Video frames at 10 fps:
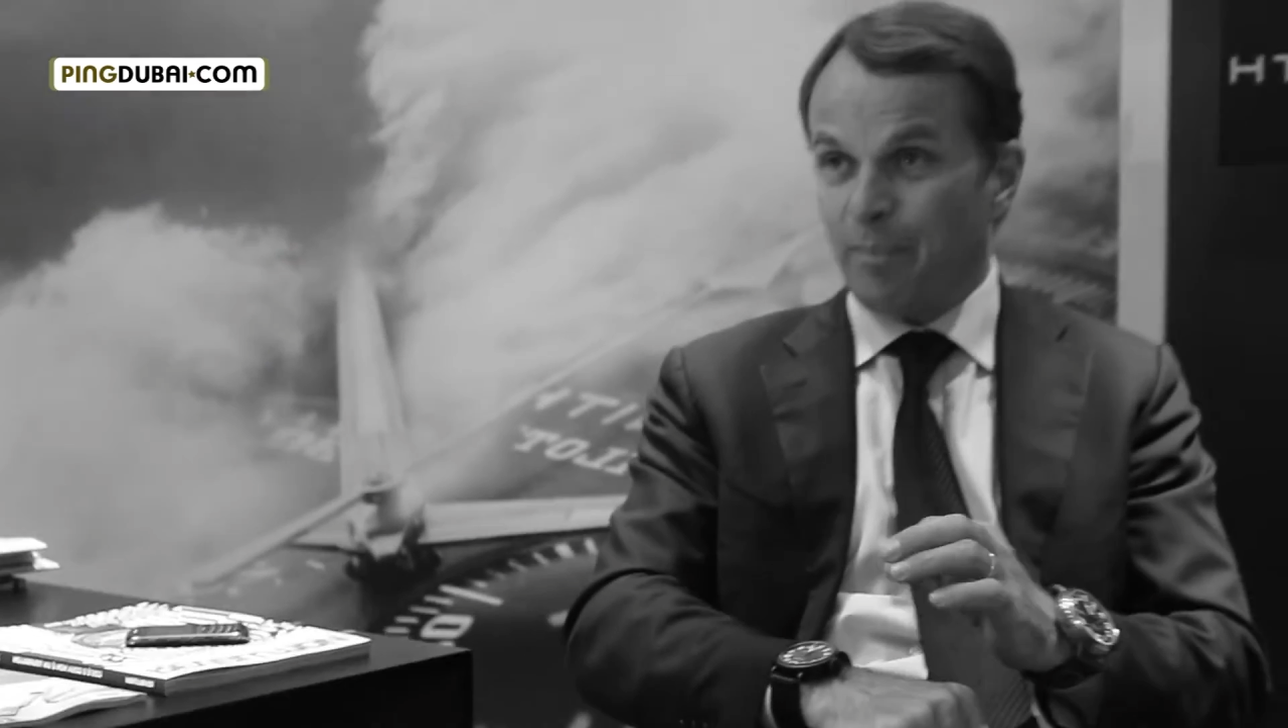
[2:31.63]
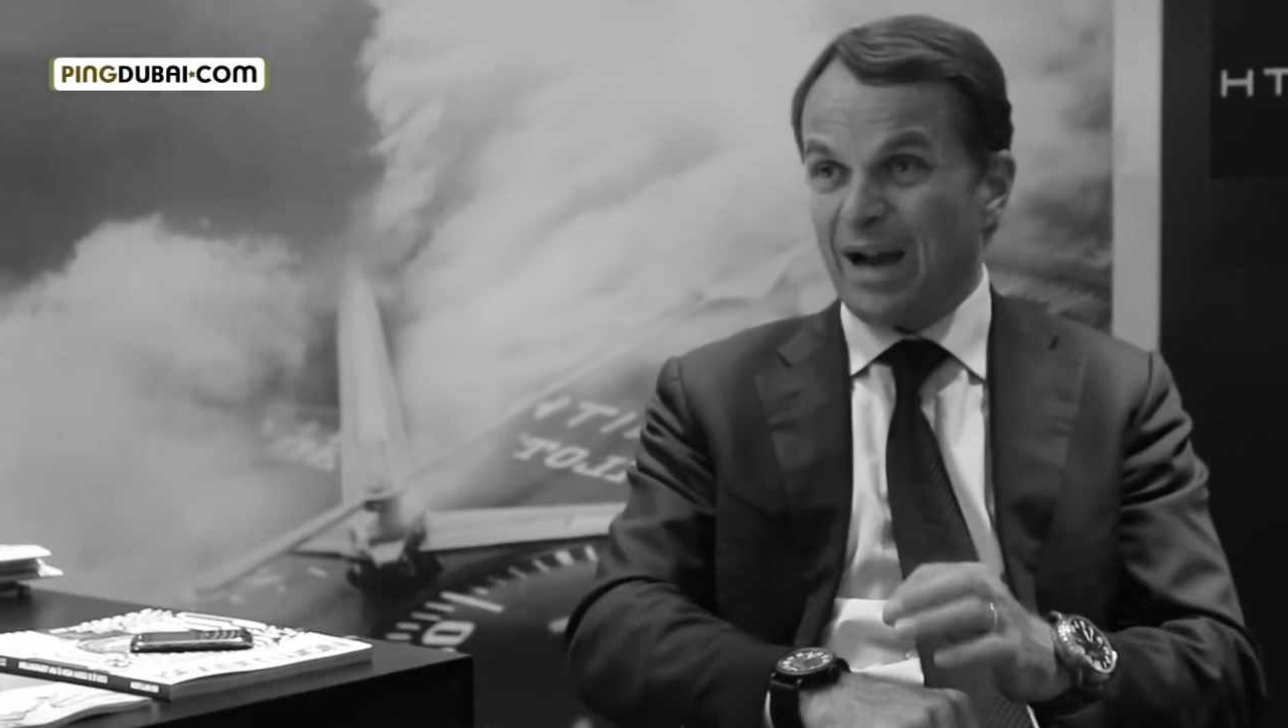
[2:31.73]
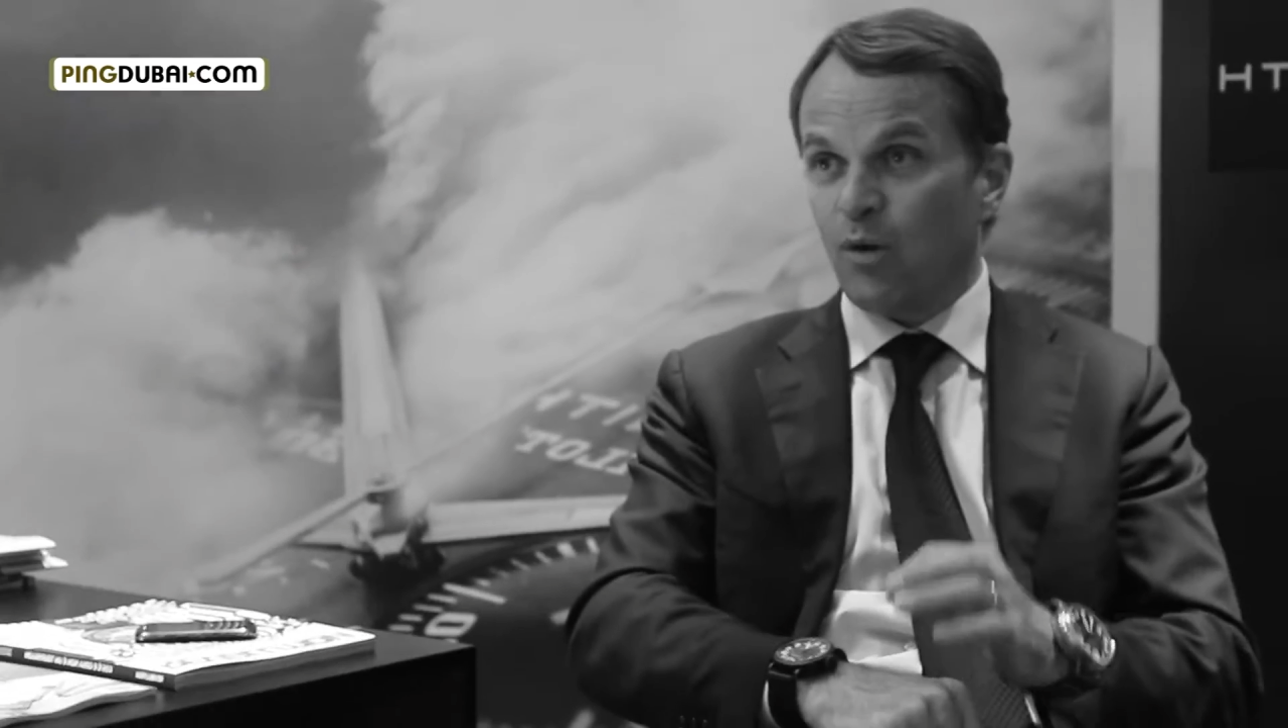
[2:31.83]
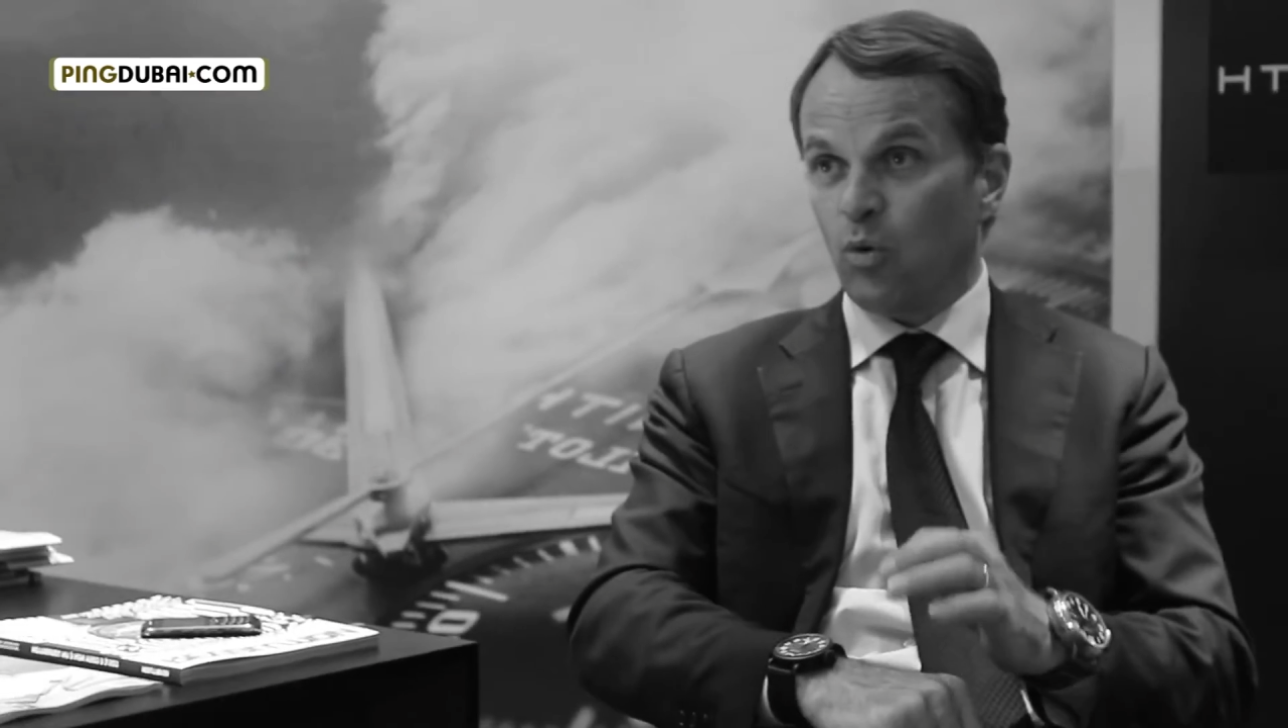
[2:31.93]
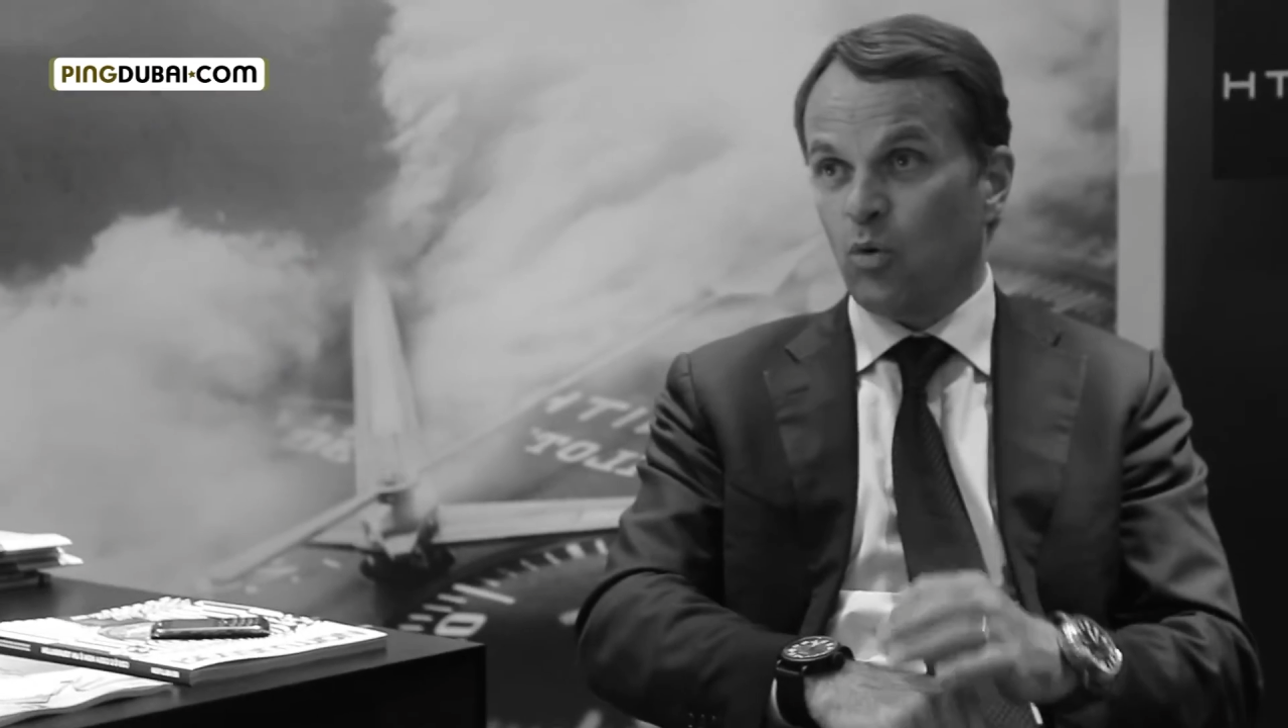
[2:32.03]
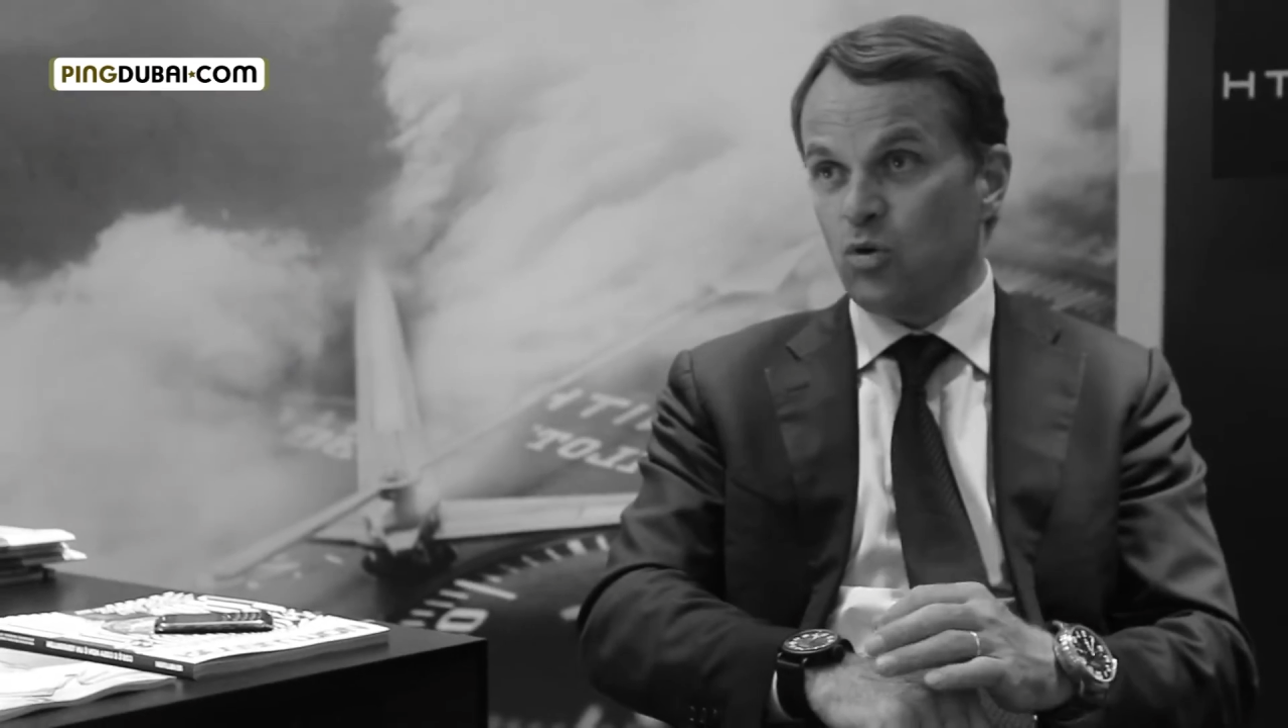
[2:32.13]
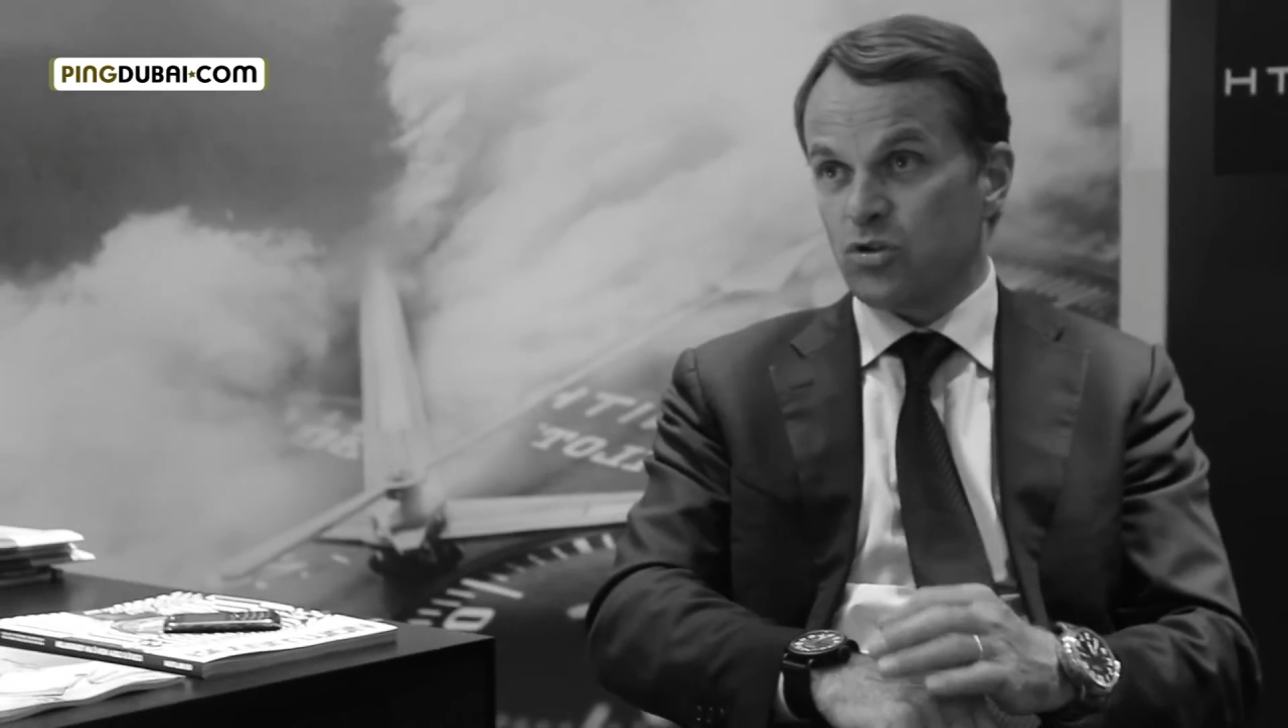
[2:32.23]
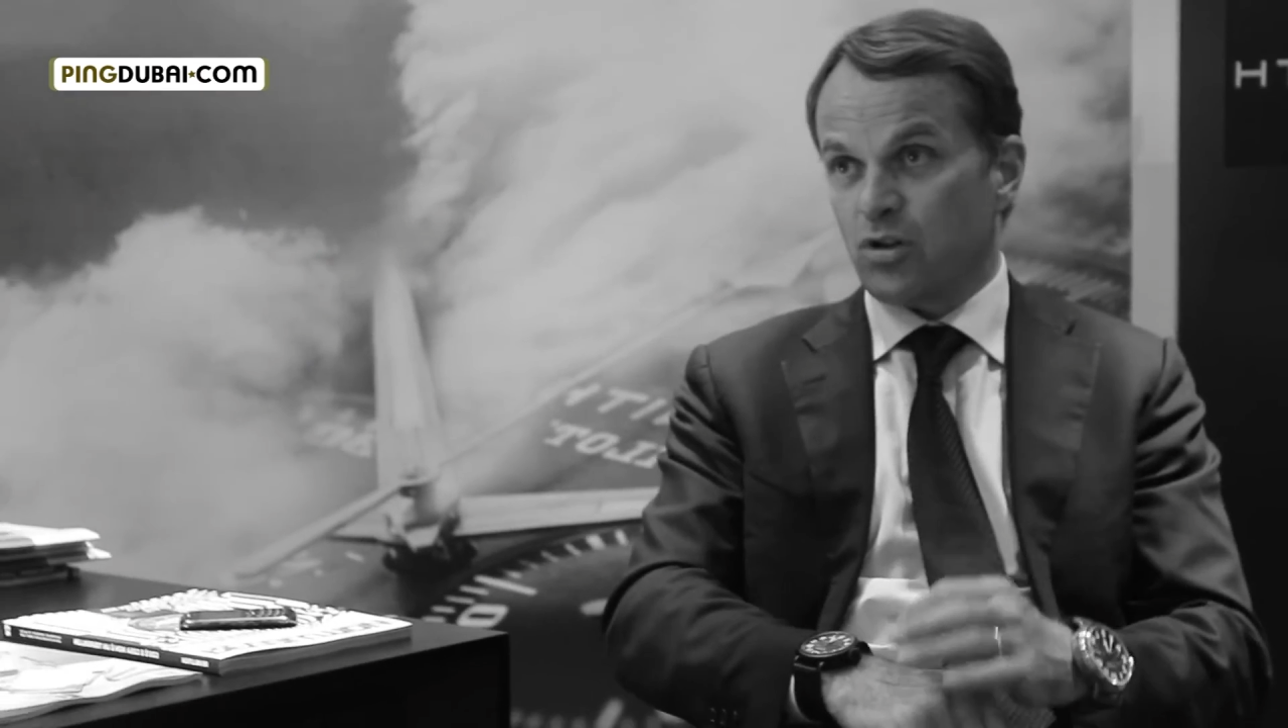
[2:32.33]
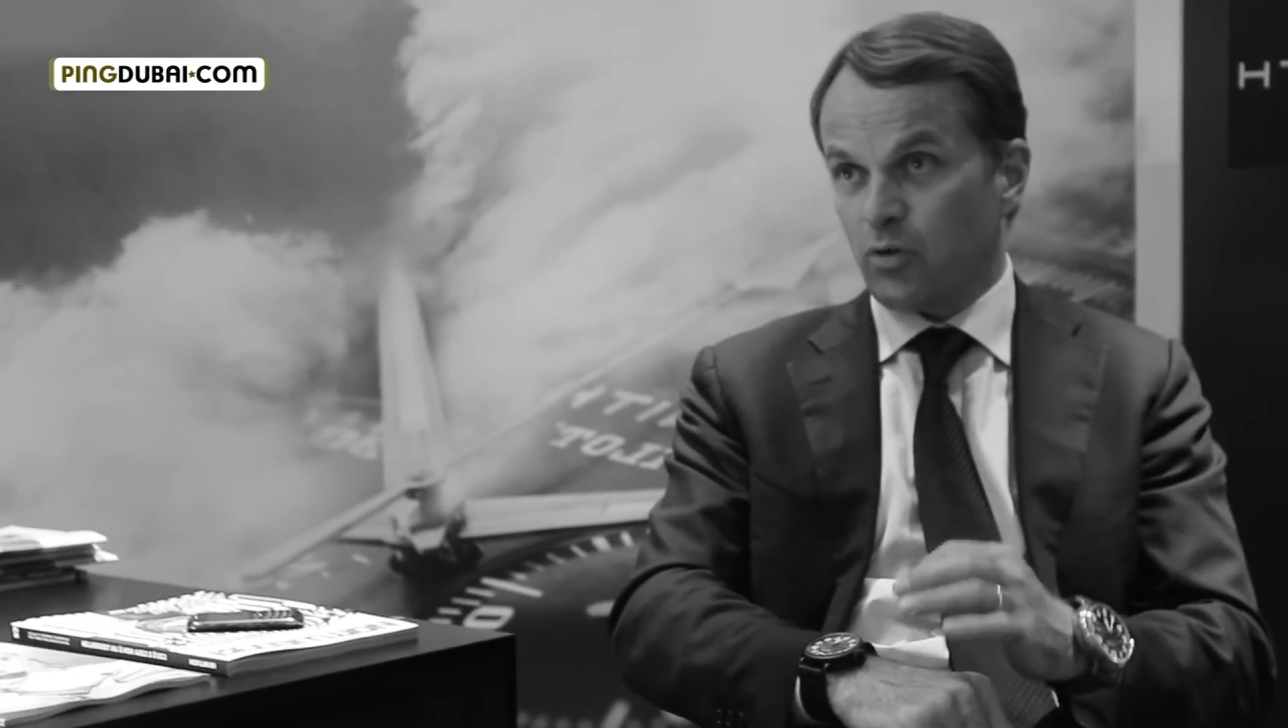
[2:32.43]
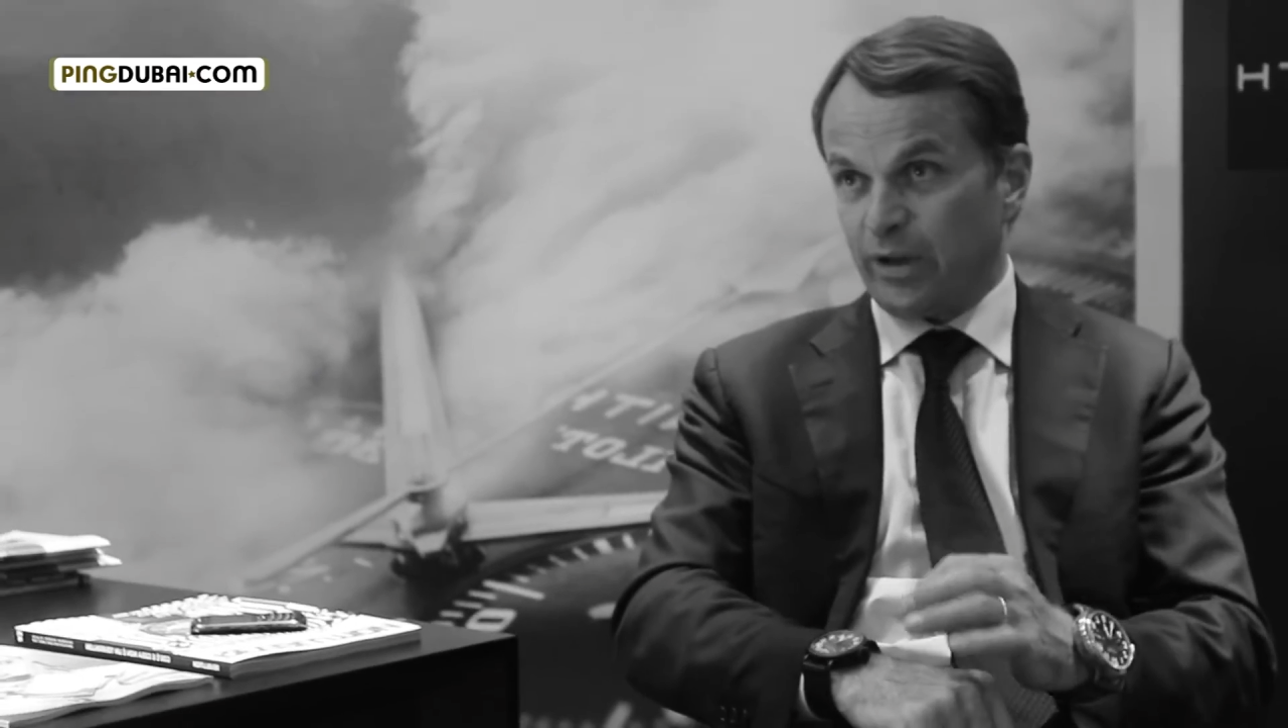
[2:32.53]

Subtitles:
Baron Rouge,